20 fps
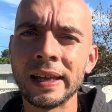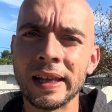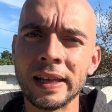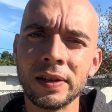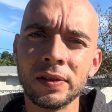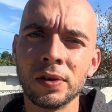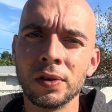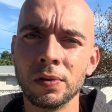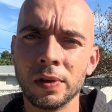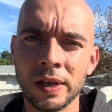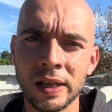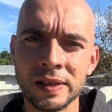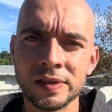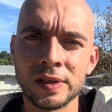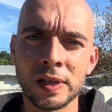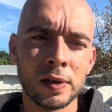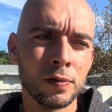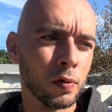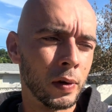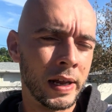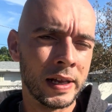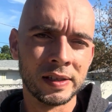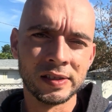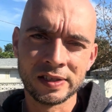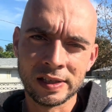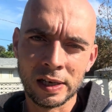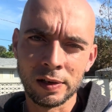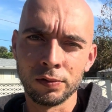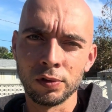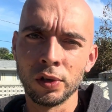into it instead
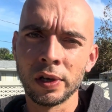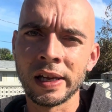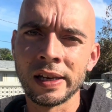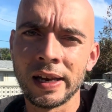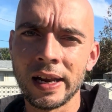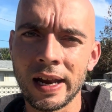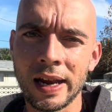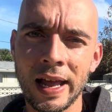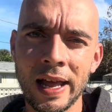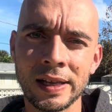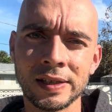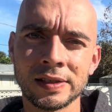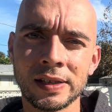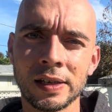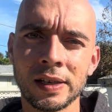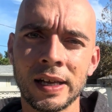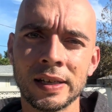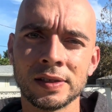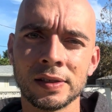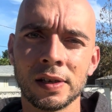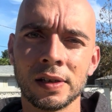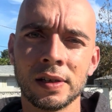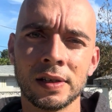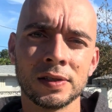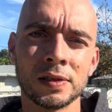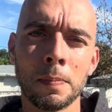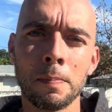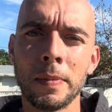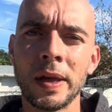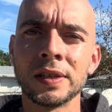of looking at it as
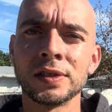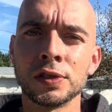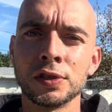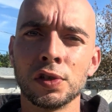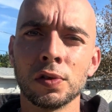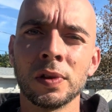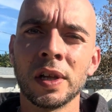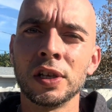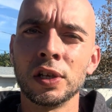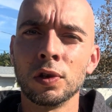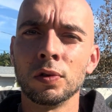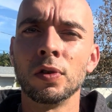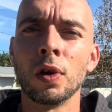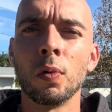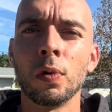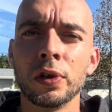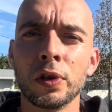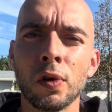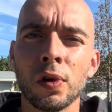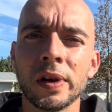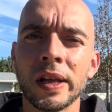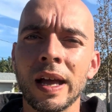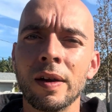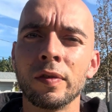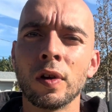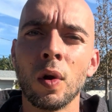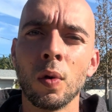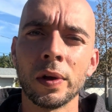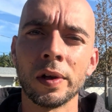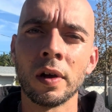a messenger, letting you know what you already have
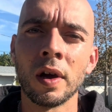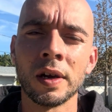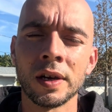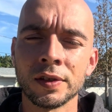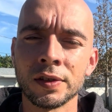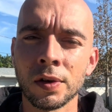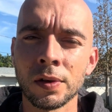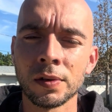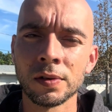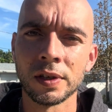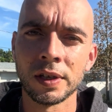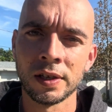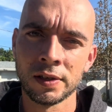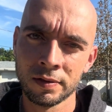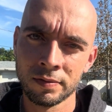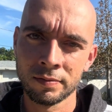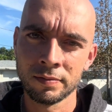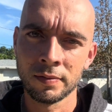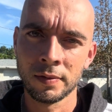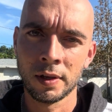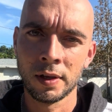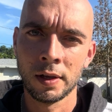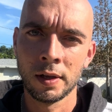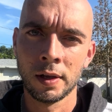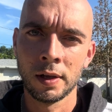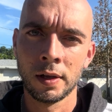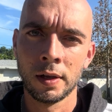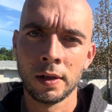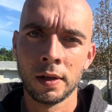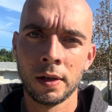going on internally?
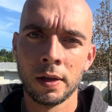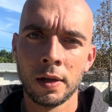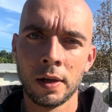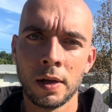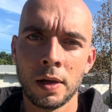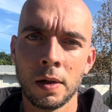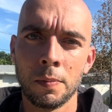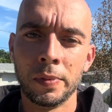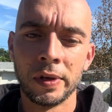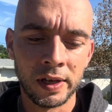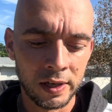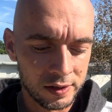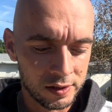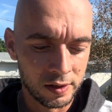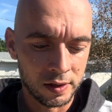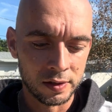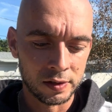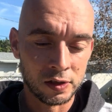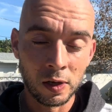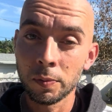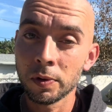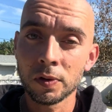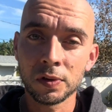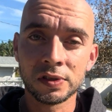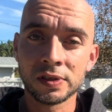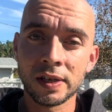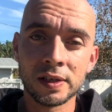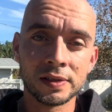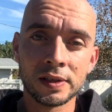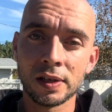Because some of those
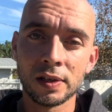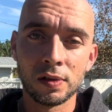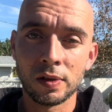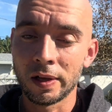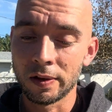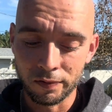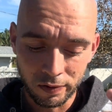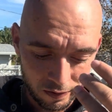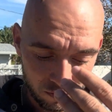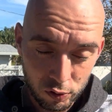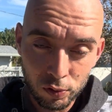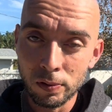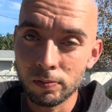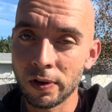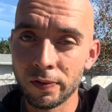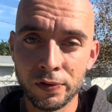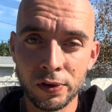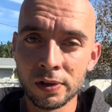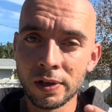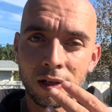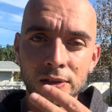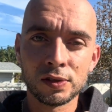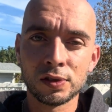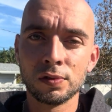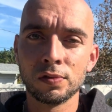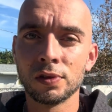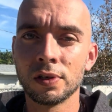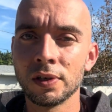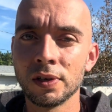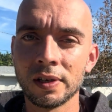things that if you're not
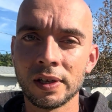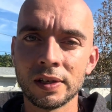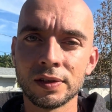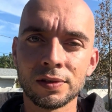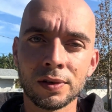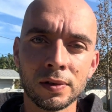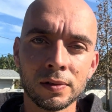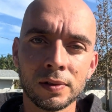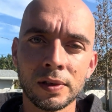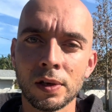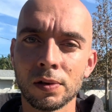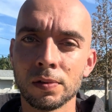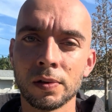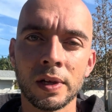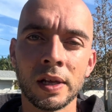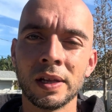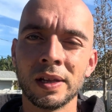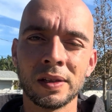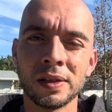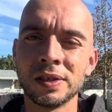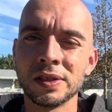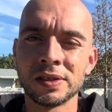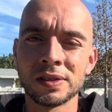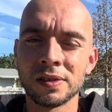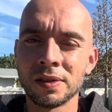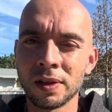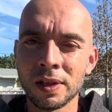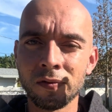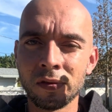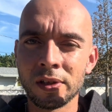too good internally, or at least
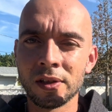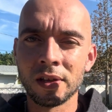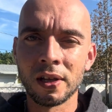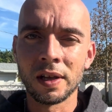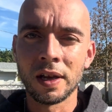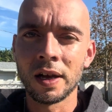living